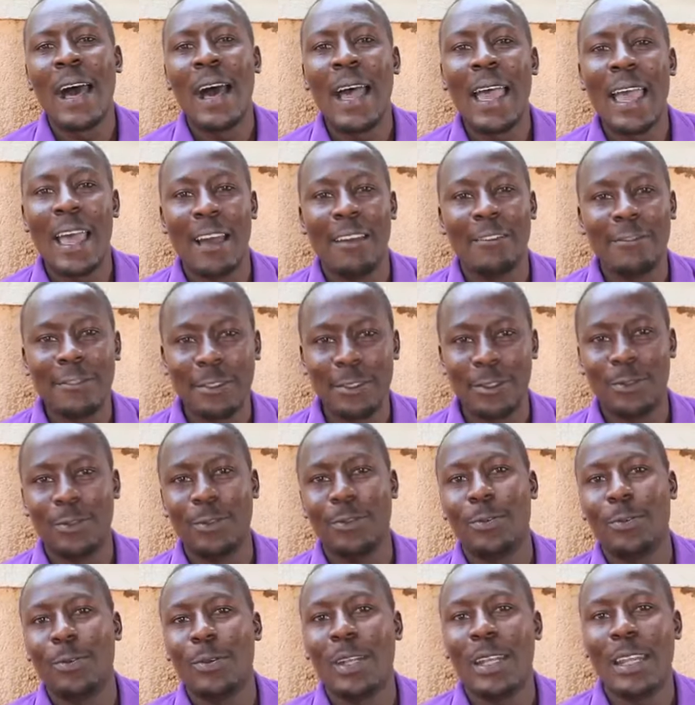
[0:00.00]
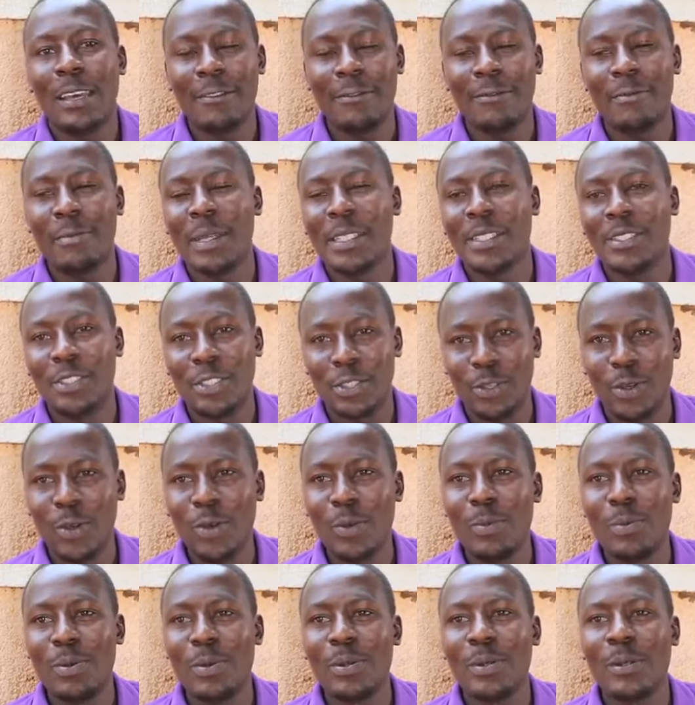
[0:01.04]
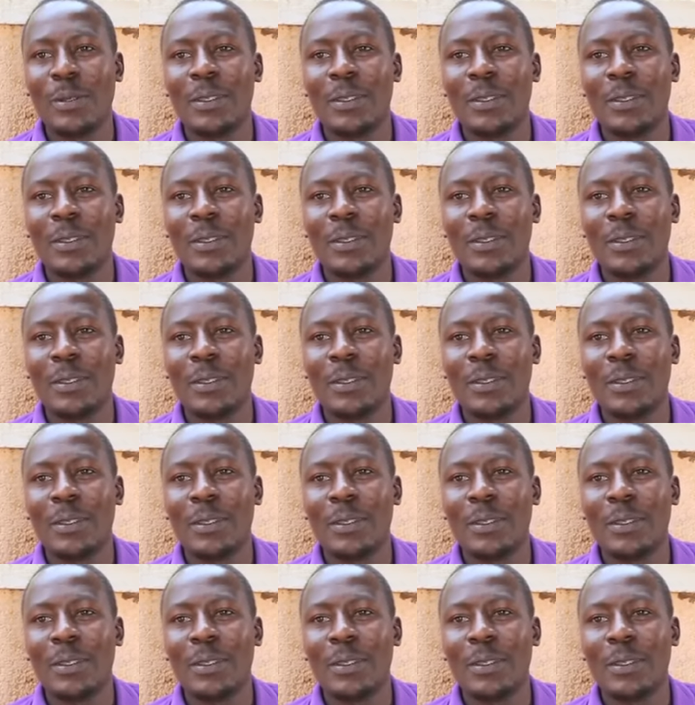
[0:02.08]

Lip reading: I have to love my job.